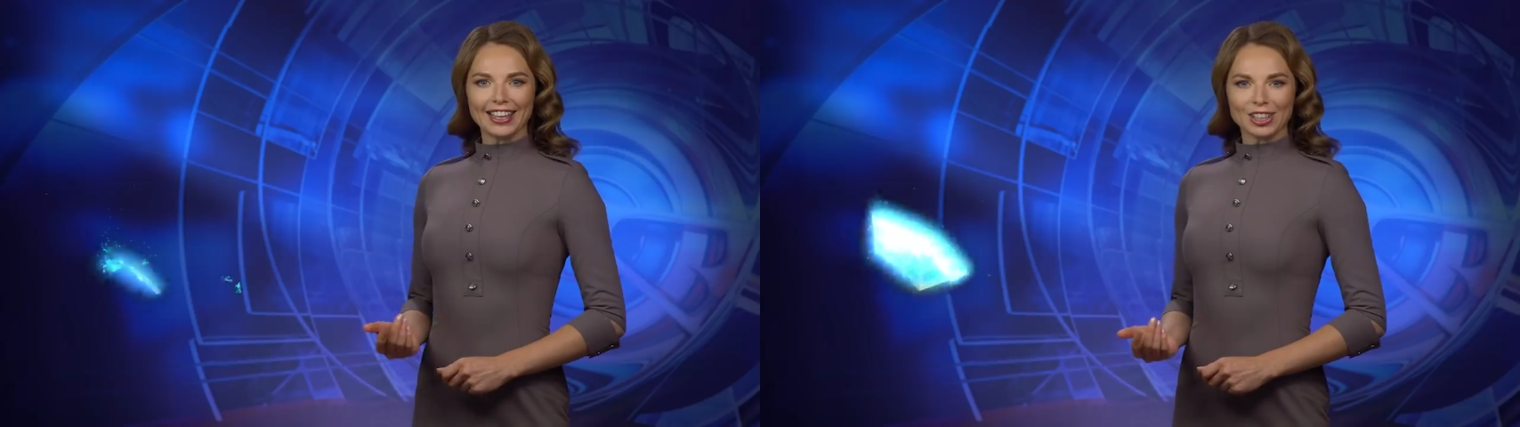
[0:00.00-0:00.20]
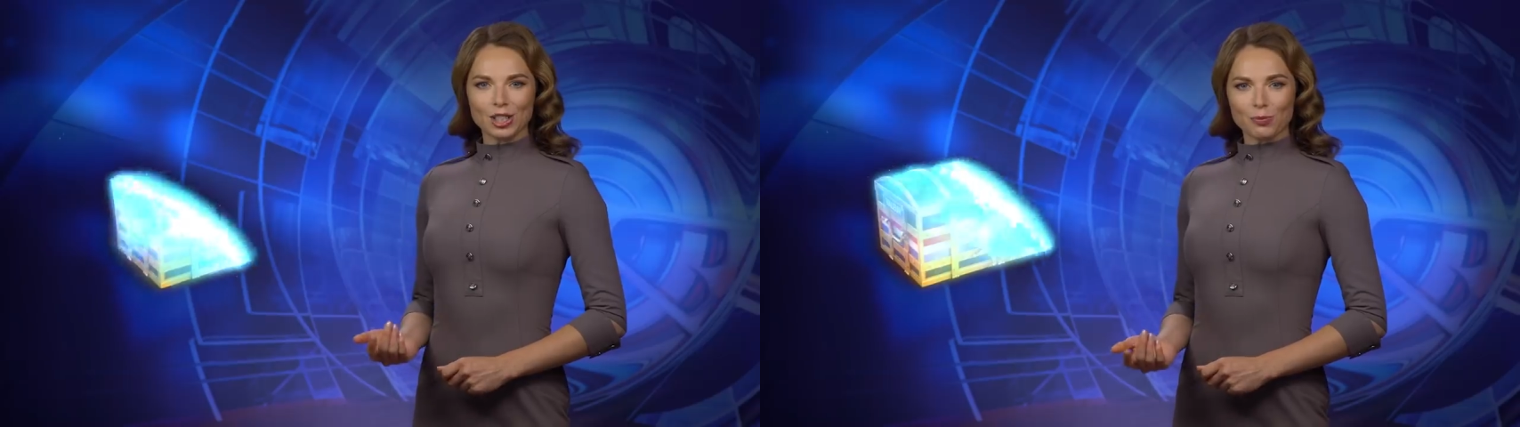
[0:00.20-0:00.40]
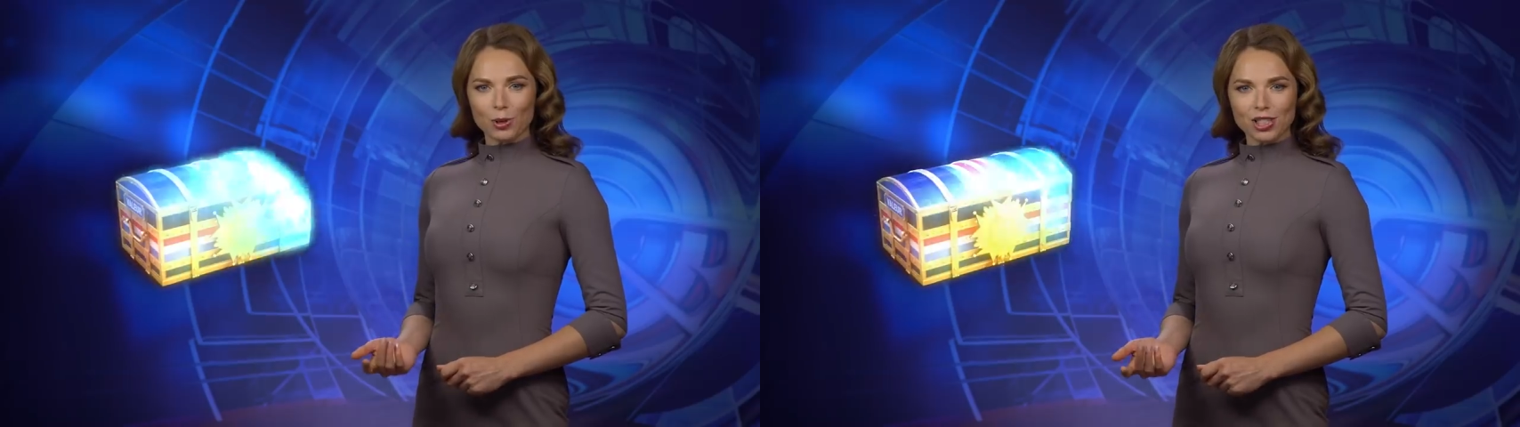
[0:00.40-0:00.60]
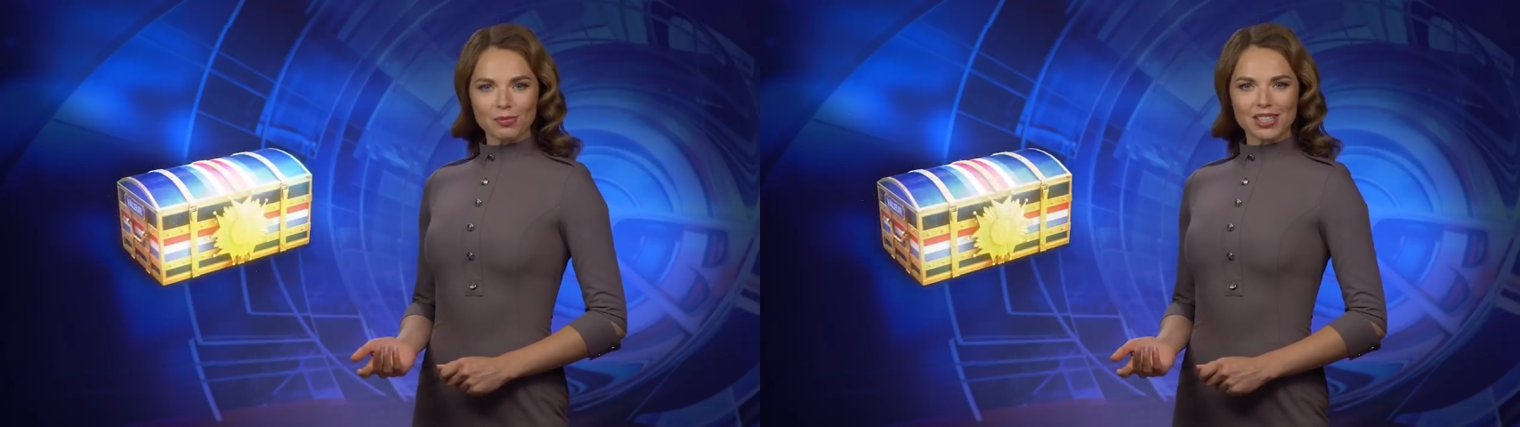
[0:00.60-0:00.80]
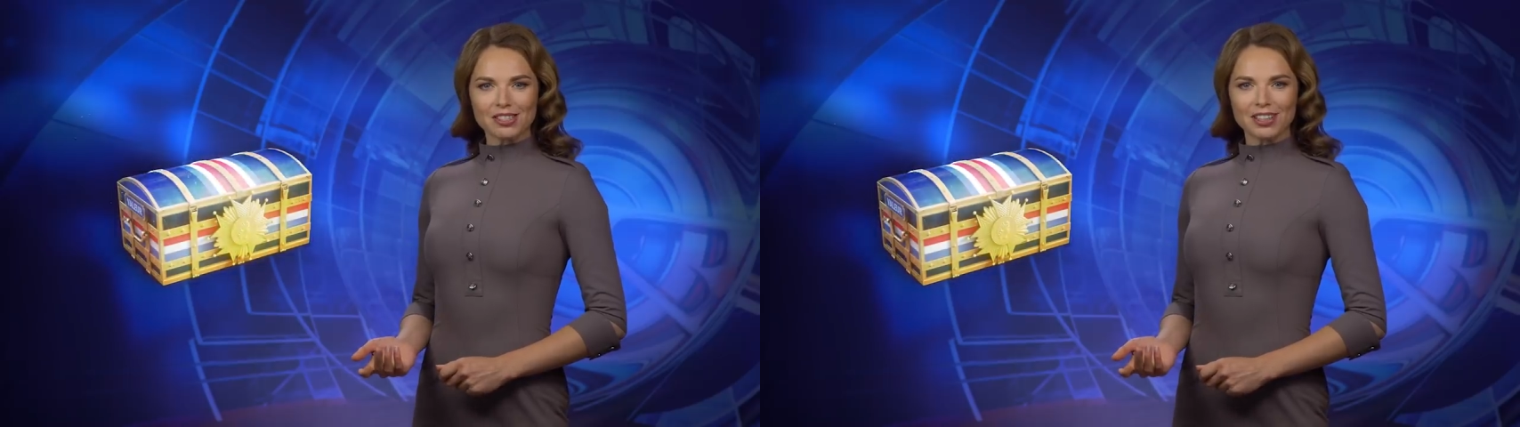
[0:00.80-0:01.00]
That is
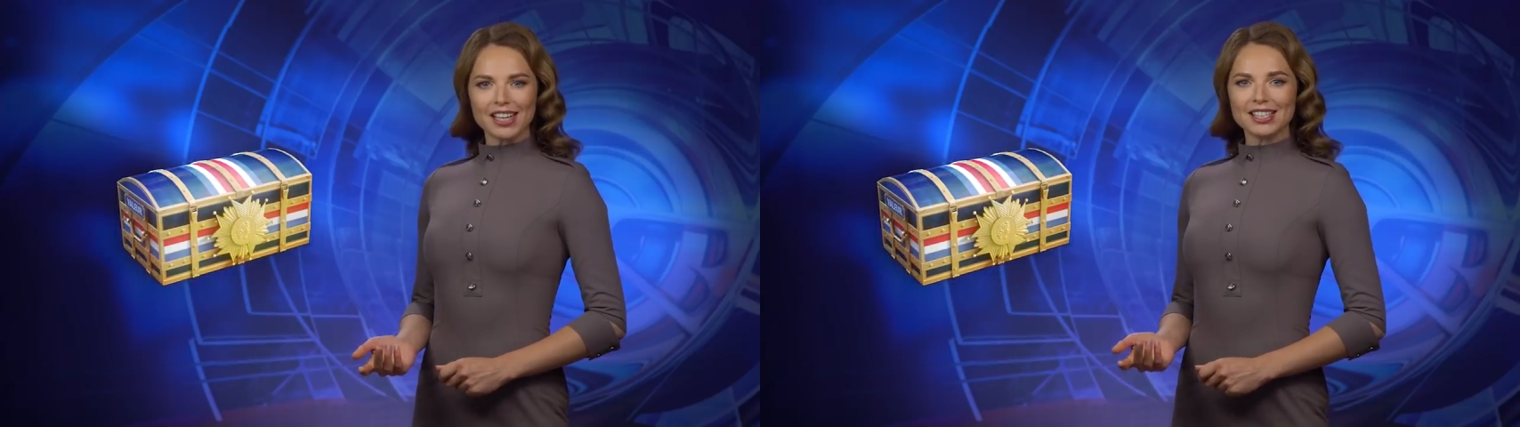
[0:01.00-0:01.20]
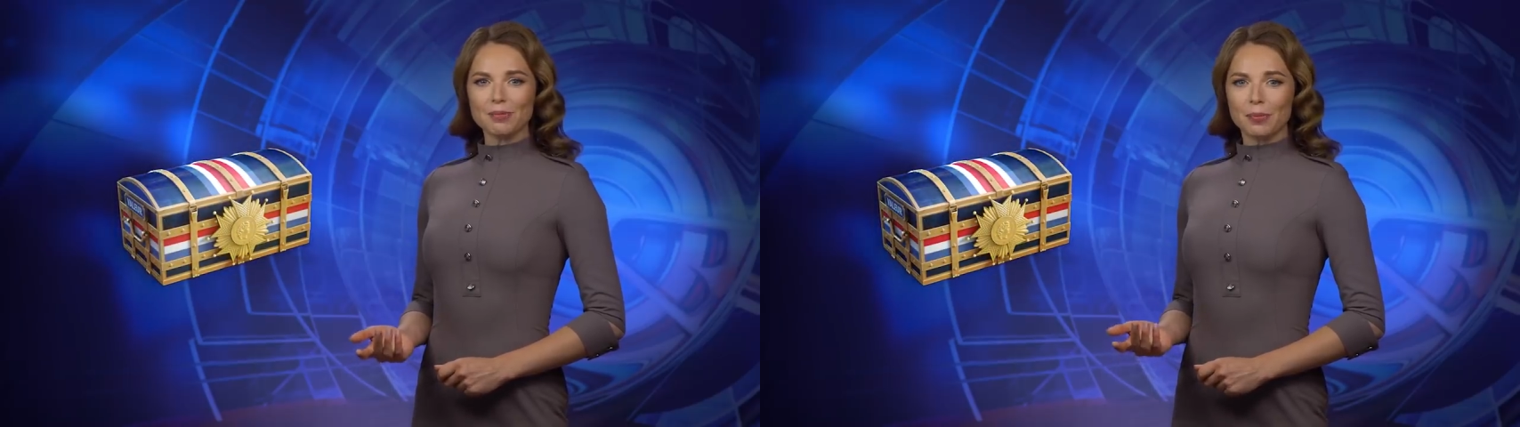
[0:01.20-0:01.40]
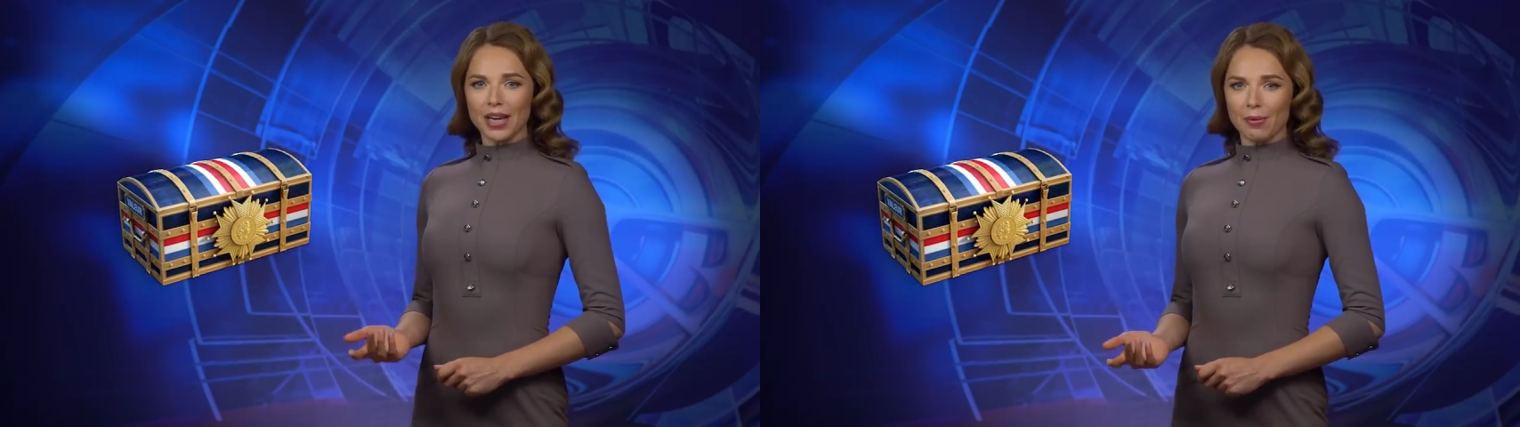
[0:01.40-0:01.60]
Legion of Honor